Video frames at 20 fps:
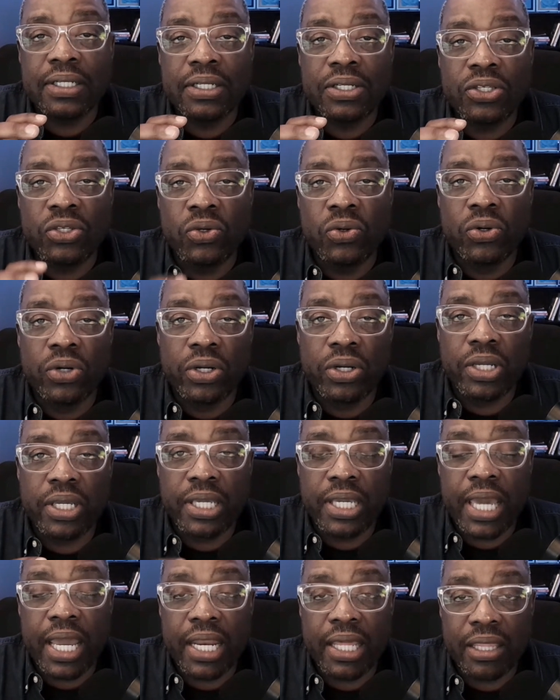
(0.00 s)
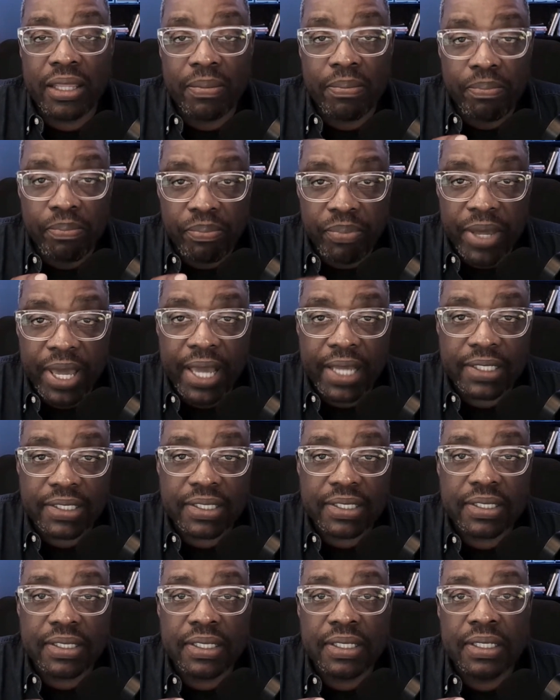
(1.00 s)
you're getting the
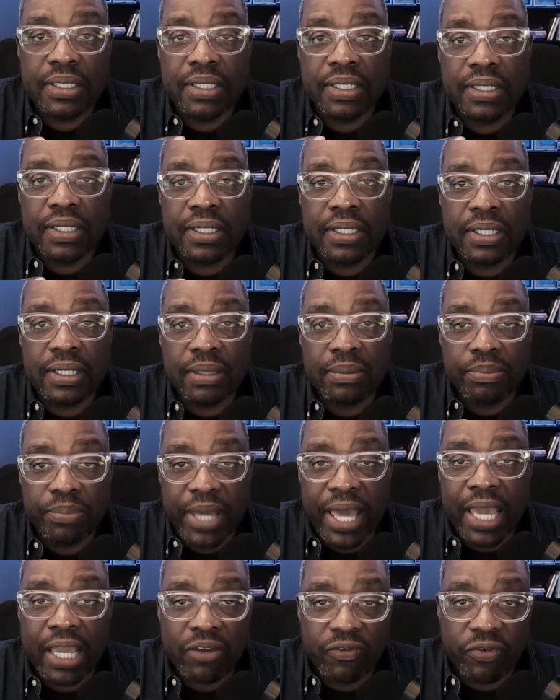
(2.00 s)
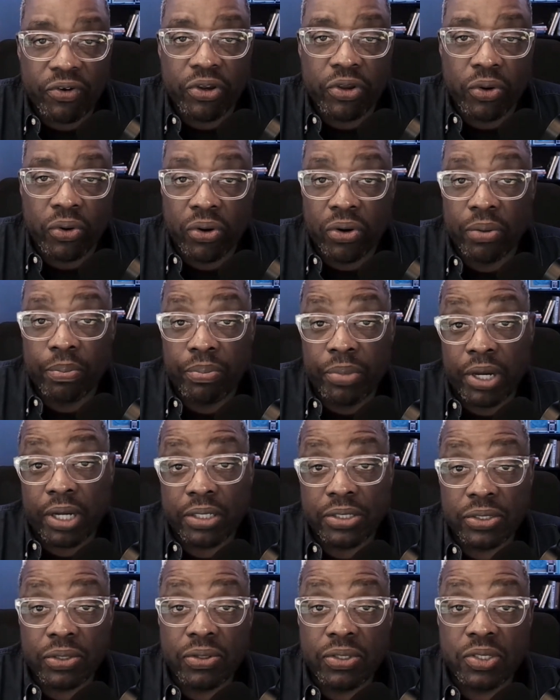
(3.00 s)
best bang for your buck,
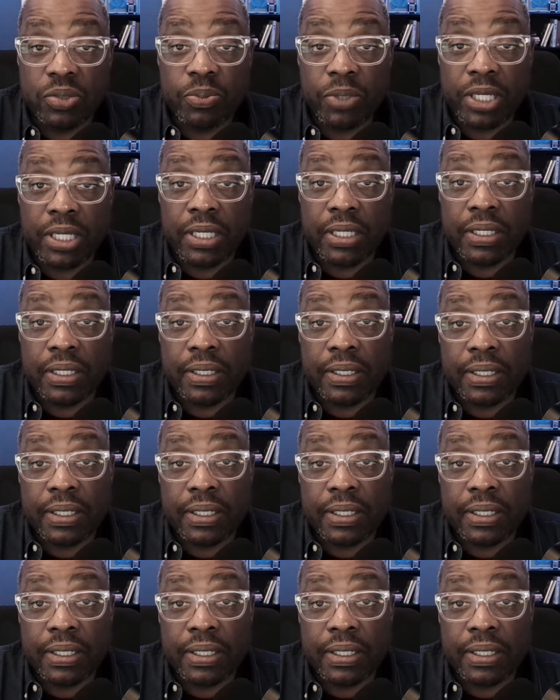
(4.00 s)
so to speak,